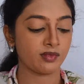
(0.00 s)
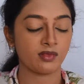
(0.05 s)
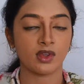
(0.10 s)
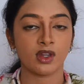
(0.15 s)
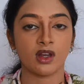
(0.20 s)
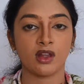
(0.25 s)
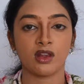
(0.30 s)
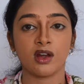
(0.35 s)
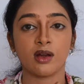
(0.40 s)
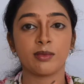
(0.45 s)

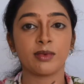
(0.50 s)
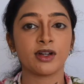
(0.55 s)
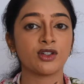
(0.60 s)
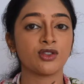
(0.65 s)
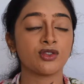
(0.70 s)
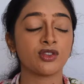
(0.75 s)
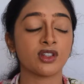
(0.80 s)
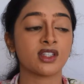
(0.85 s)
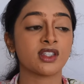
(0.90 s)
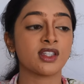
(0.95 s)
And then I'm gonna
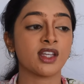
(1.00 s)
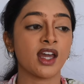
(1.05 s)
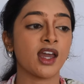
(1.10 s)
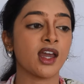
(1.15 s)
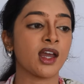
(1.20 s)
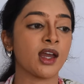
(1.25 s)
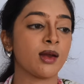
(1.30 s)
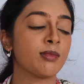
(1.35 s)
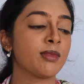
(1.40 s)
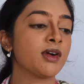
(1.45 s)
do the
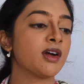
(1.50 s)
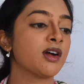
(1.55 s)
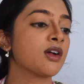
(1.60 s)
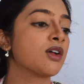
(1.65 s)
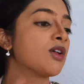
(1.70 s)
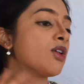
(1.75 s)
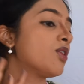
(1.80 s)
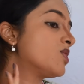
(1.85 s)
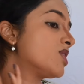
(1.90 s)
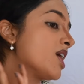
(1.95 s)
same and
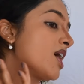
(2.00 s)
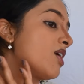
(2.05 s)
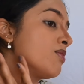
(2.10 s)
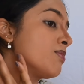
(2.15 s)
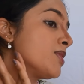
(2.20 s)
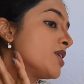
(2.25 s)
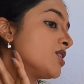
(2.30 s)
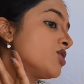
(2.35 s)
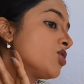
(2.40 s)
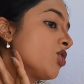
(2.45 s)
go down
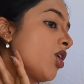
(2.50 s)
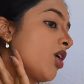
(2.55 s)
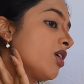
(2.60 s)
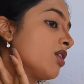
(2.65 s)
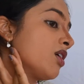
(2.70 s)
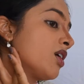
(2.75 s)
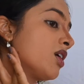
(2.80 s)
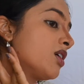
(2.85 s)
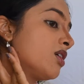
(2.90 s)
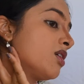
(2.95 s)
my
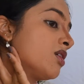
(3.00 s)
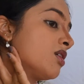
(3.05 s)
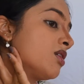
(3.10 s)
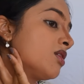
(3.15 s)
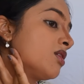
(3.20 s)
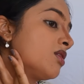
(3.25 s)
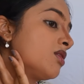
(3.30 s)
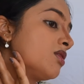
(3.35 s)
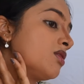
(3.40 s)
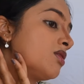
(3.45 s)
jawline
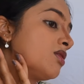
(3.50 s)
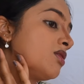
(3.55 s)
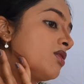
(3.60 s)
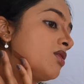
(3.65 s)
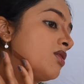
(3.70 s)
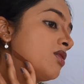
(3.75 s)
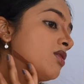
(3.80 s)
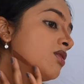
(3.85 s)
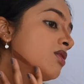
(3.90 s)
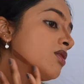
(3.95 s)

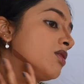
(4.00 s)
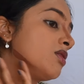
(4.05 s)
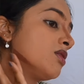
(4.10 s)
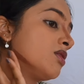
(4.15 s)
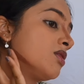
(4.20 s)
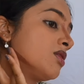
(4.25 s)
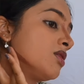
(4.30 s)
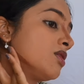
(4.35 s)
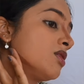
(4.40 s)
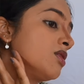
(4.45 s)

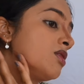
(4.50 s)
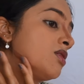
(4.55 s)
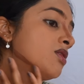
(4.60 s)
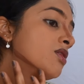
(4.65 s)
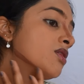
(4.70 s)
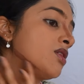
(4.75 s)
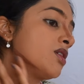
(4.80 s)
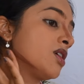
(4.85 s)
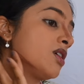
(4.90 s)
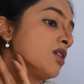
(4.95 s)

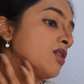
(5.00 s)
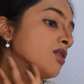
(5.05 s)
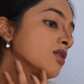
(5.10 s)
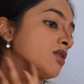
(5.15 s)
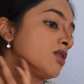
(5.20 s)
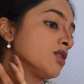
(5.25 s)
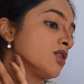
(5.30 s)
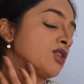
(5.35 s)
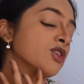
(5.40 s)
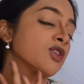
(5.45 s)
underneath
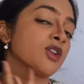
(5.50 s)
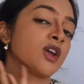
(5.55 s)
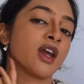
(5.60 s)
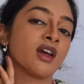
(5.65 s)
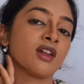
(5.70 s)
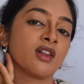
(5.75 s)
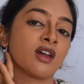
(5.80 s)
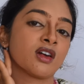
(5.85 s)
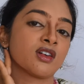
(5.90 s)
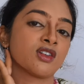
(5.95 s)
to
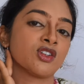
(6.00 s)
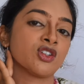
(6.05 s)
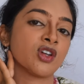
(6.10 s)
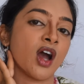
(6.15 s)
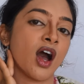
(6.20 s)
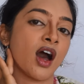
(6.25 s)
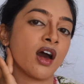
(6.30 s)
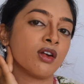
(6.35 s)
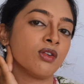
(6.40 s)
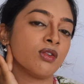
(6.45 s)
create like a
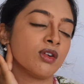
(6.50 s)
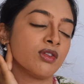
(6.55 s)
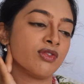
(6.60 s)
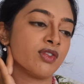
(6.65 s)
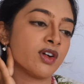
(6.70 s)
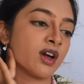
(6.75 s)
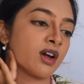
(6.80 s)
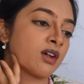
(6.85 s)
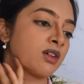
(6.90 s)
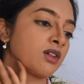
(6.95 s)
shadow
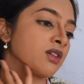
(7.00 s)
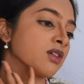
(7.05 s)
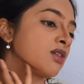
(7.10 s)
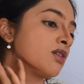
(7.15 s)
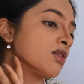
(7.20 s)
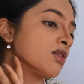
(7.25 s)
effect.